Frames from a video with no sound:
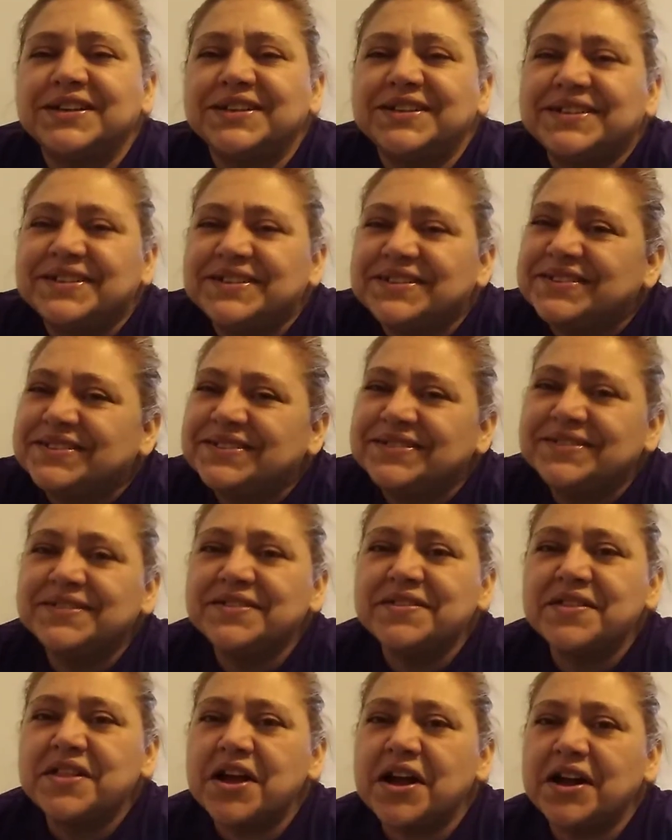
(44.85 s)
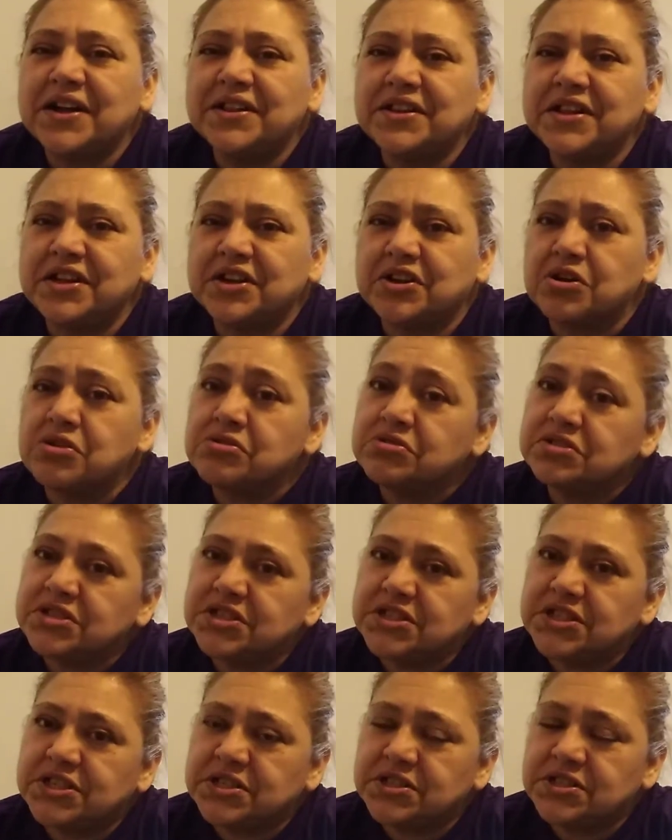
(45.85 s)
I like all the
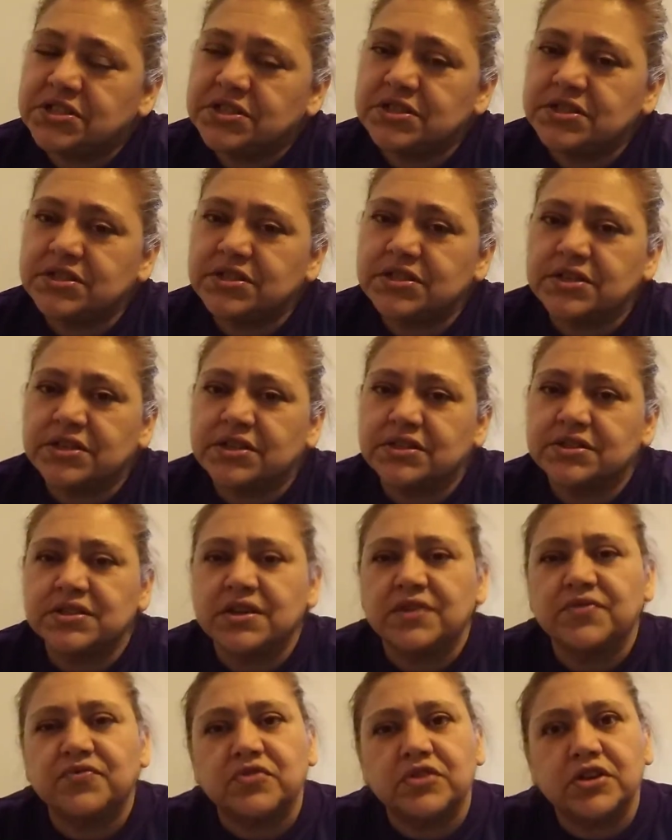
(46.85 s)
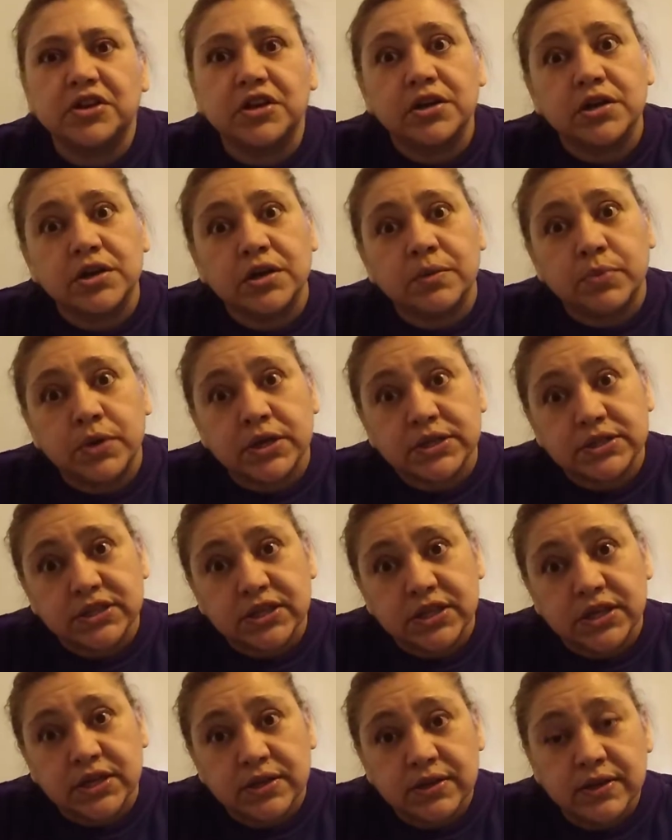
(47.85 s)
seasons except for here in
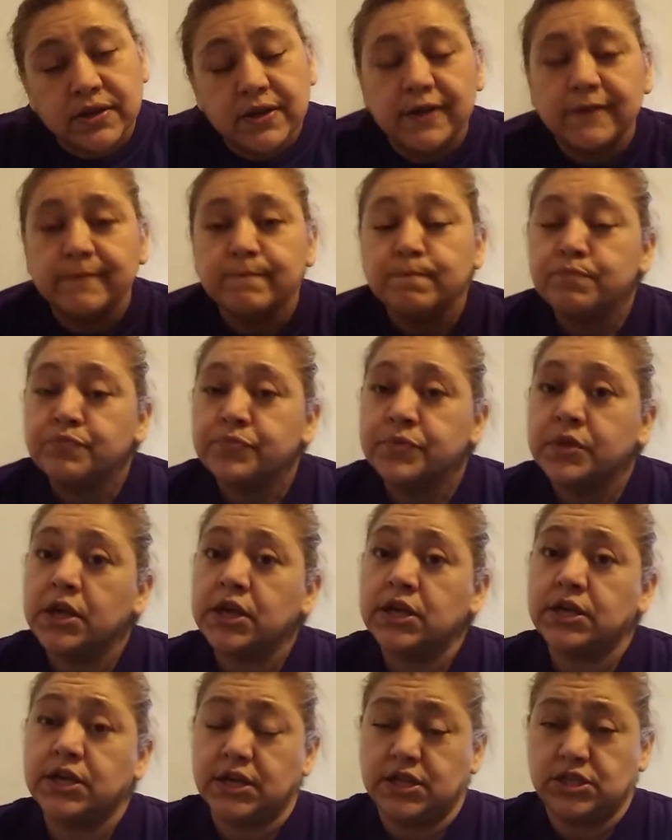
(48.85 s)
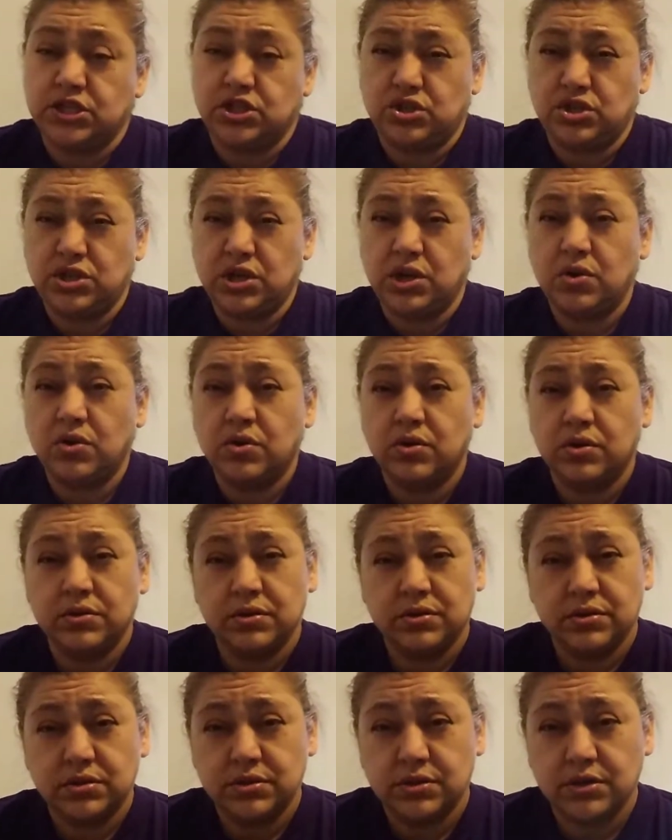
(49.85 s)
Nebraska. It gets too
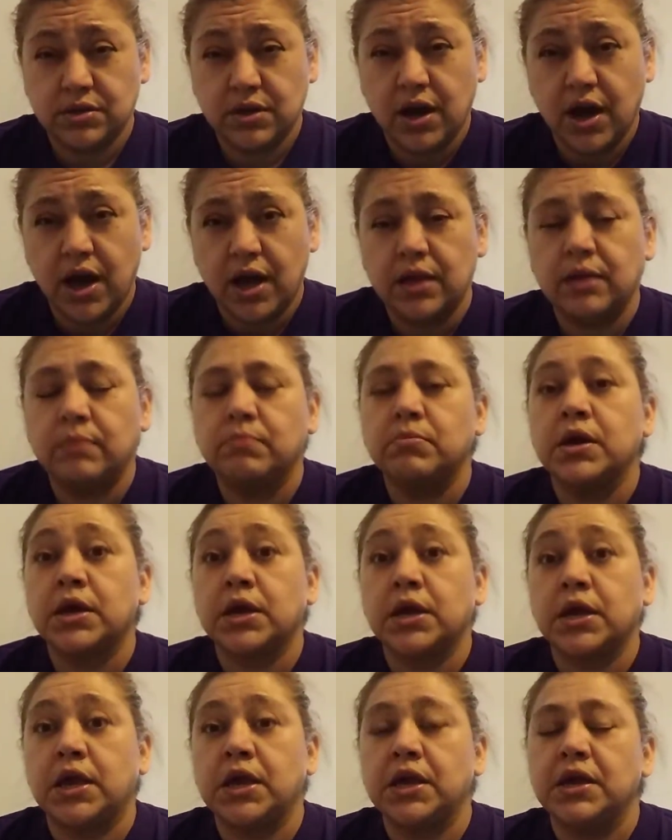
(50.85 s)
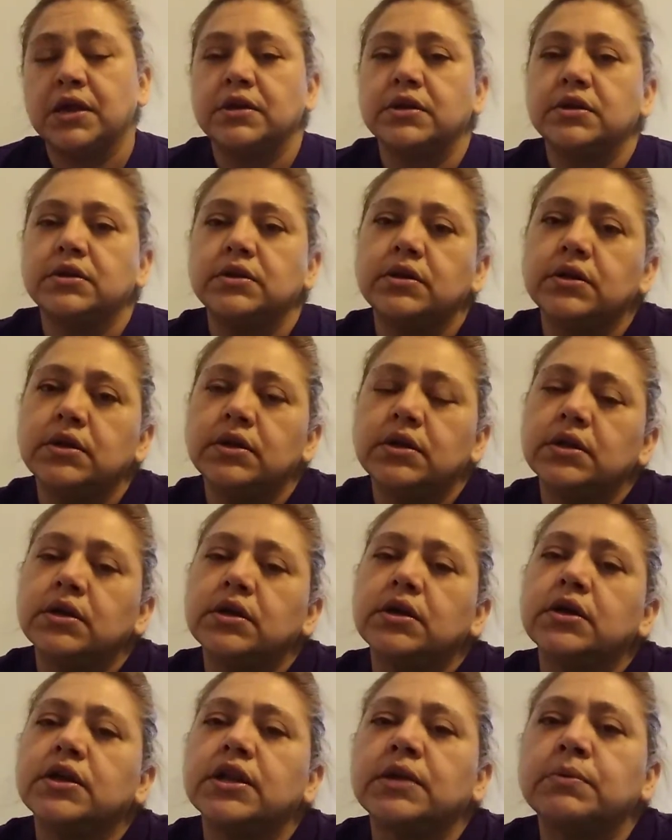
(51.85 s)
hot and muggy.
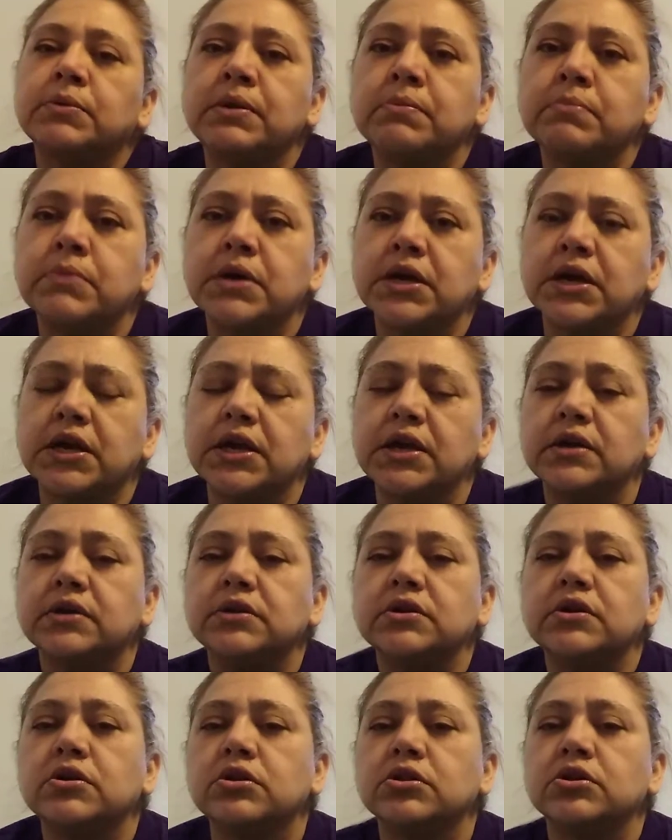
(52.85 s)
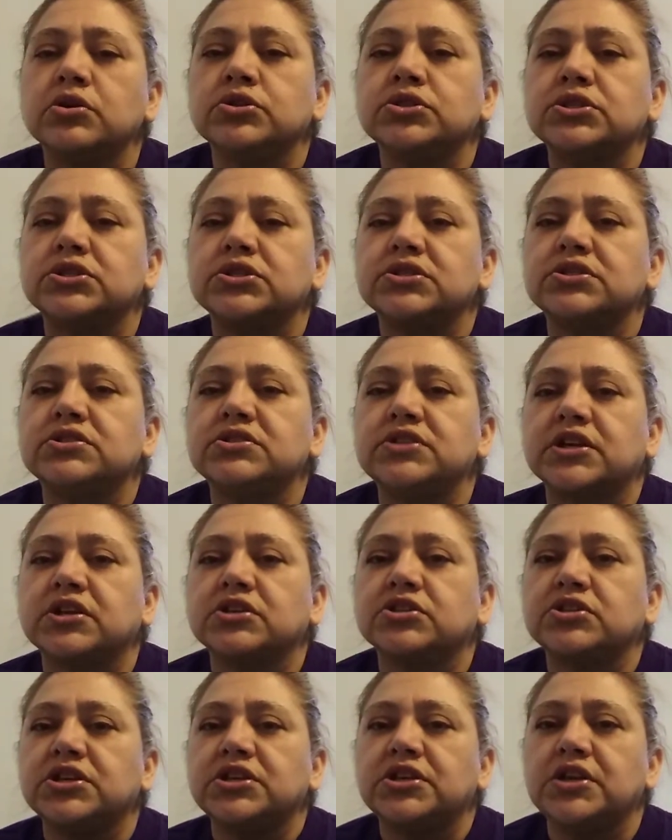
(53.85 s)
And I mean muggy, your clothes
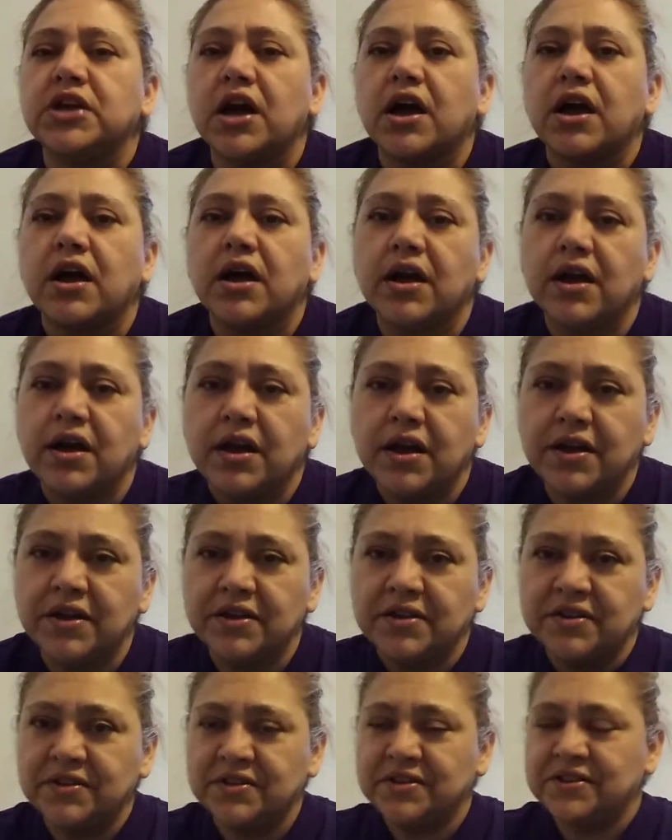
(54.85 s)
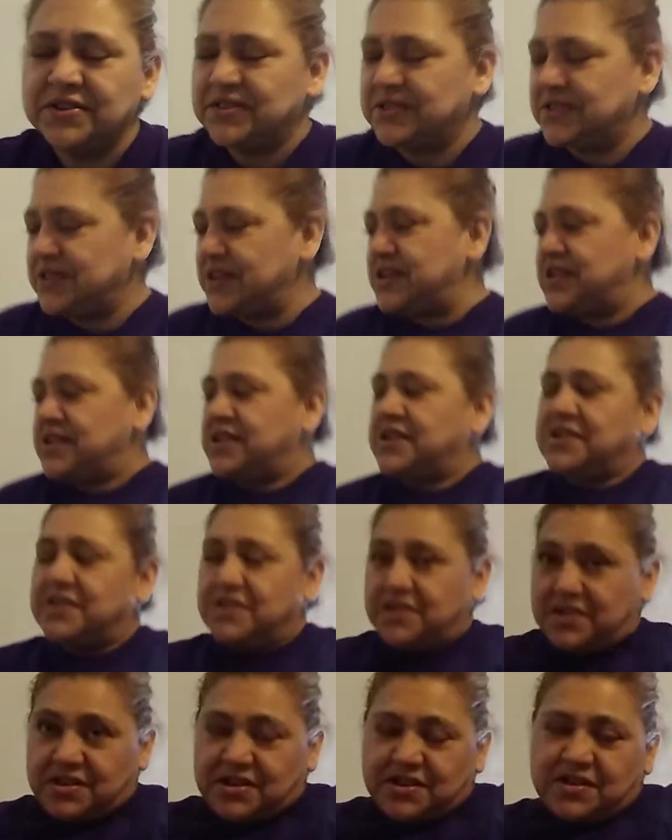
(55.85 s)
stick to you. And
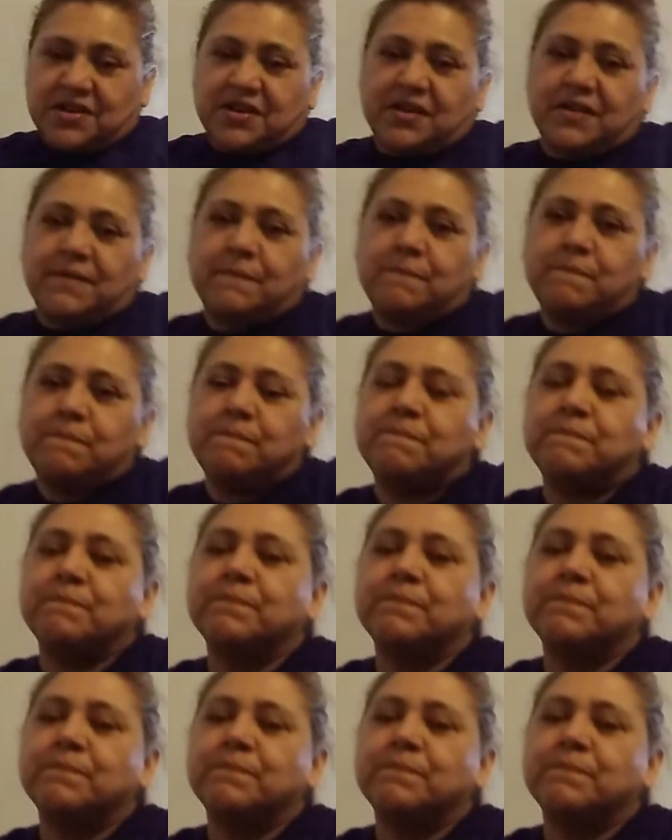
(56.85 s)
then, um,